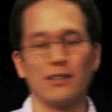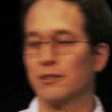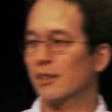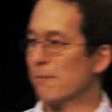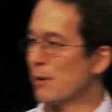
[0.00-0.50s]

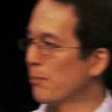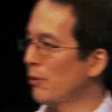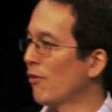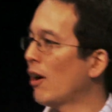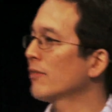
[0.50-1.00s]
to get
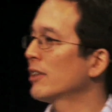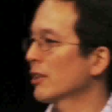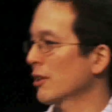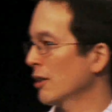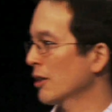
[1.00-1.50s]
people involved
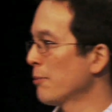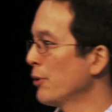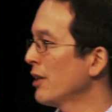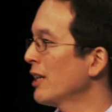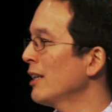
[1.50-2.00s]
in
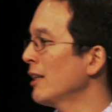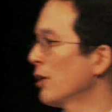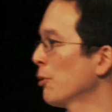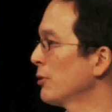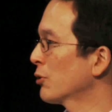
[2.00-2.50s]
community,
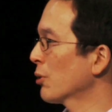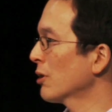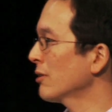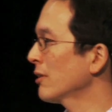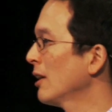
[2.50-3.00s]
in open
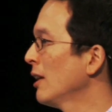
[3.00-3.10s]
source.